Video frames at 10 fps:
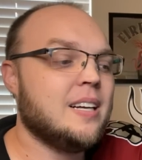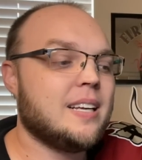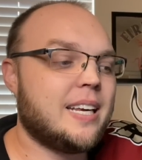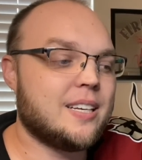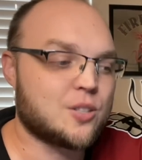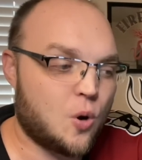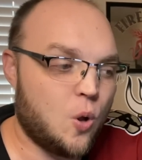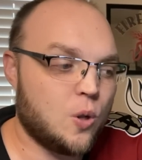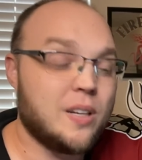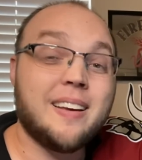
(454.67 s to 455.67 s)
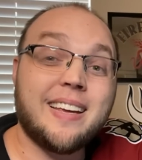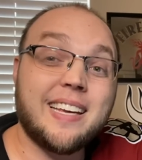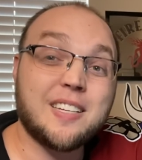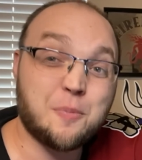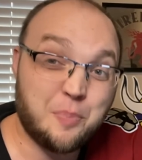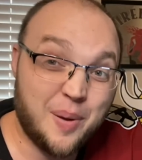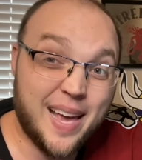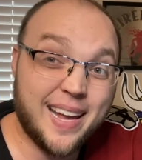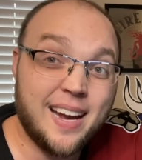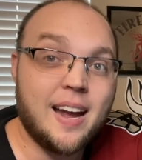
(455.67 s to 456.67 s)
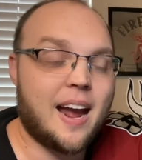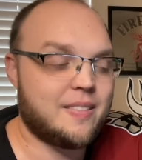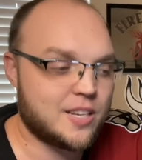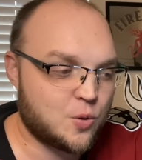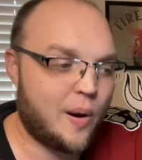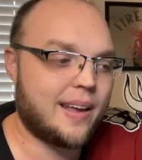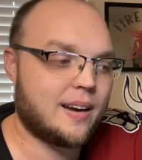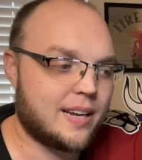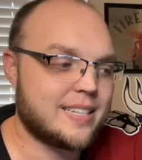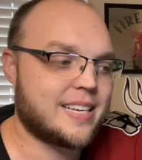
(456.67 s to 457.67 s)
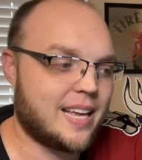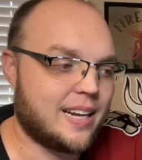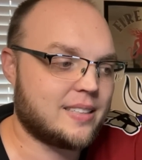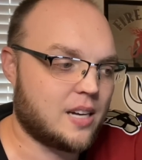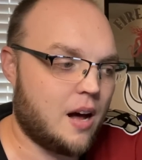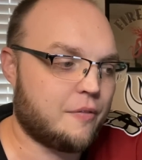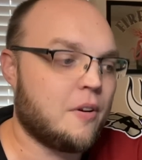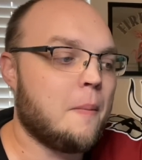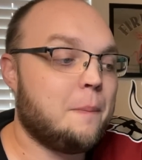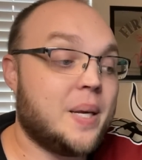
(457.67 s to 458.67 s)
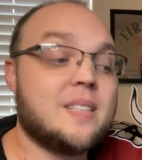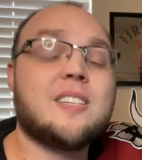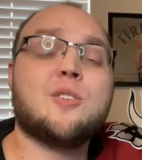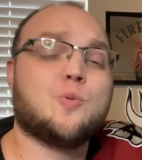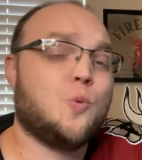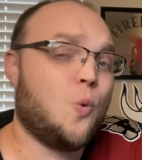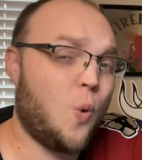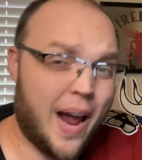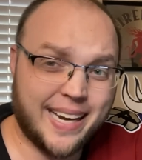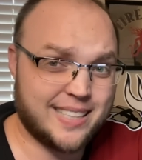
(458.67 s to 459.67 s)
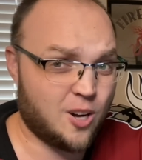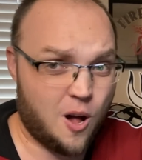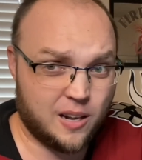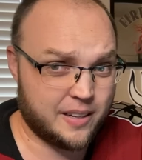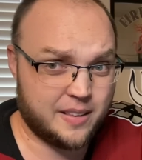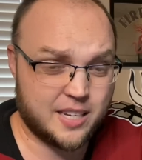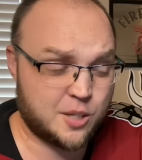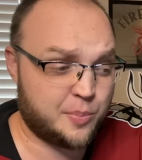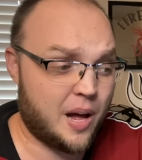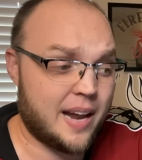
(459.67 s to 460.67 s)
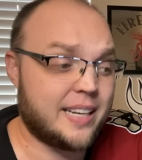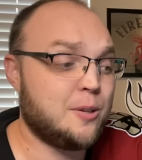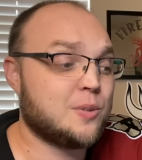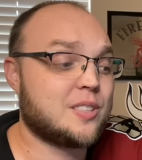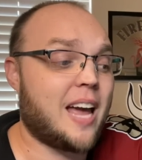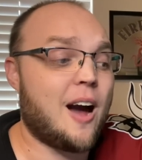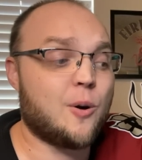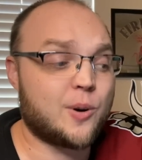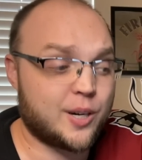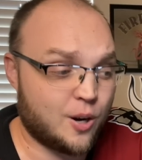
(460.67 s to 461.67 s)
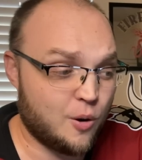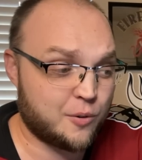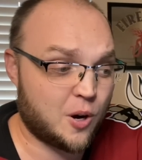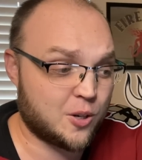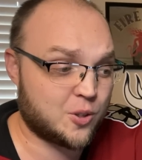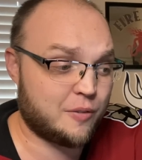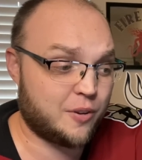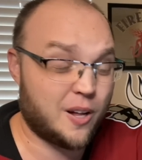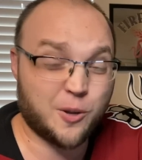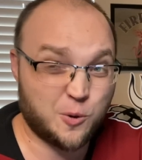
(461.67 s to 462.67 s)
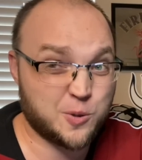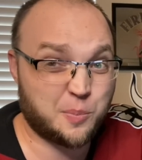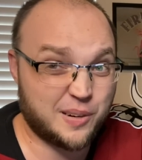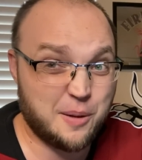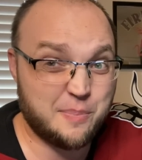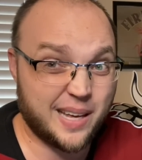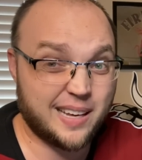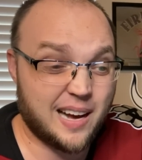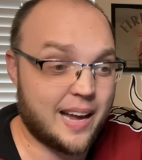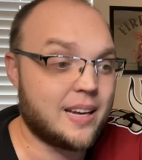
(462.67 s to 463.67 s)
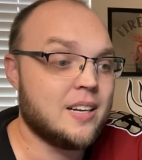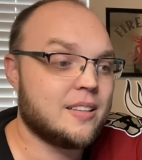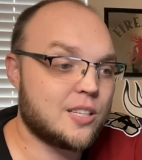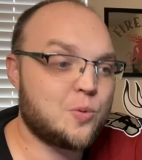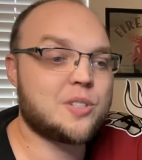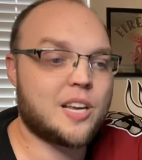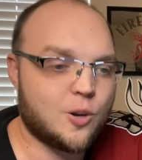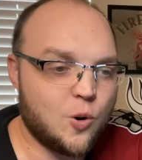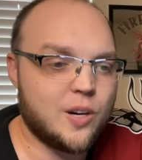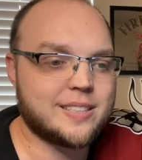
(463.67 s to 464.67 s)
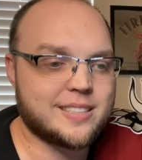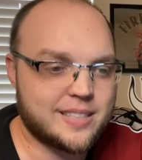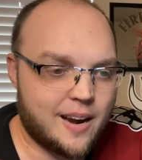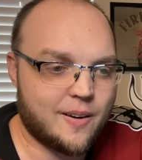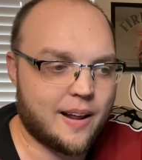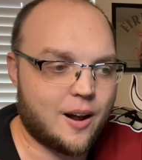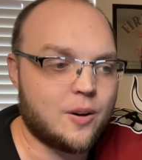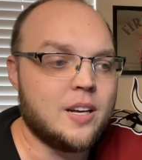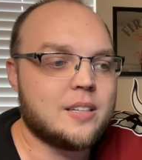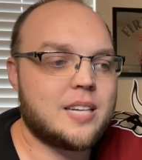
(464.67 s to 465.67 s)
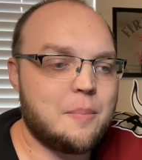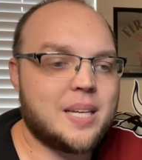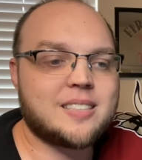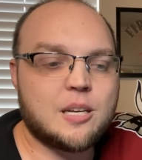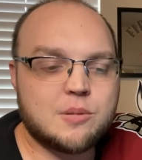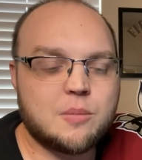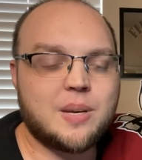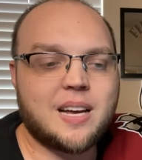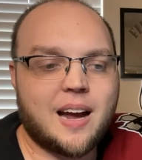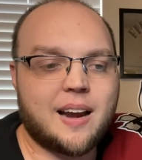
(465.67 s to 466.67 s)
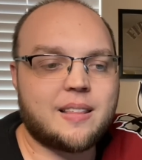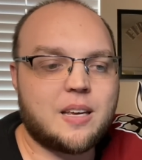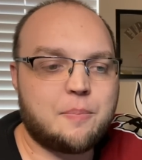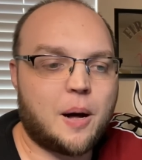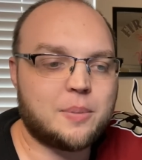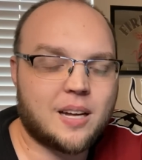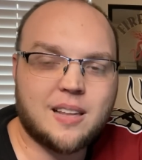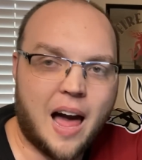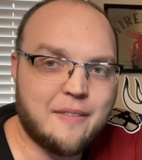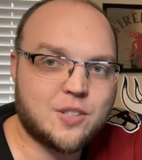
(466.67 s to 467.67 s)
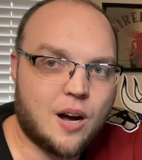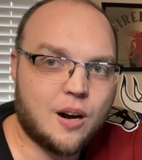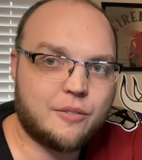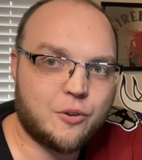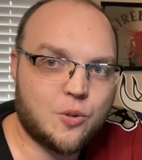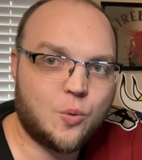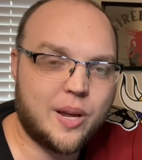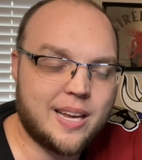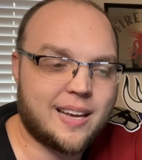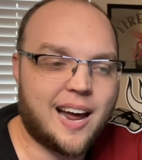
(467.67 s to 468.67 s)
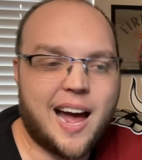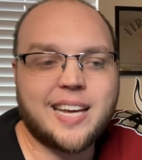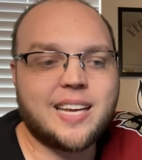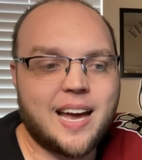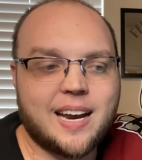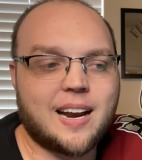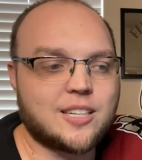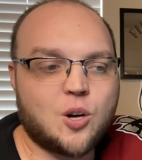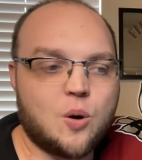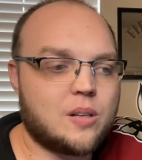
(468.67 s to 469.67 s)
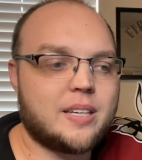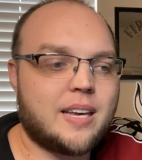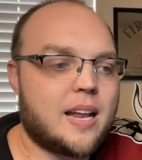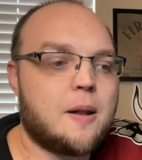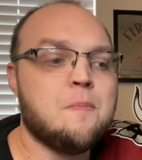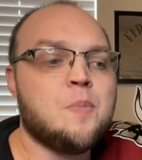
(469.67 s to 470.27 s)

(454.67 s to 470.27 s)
He is old, he is big, and this weight cut is getting tough. Means is way tall in this spot. He was towering over André Fialho, who's a pretty big guy. This was a good stare down. Tim Means seems to be kind of the public live dog for the week, and I get it. I totally get it.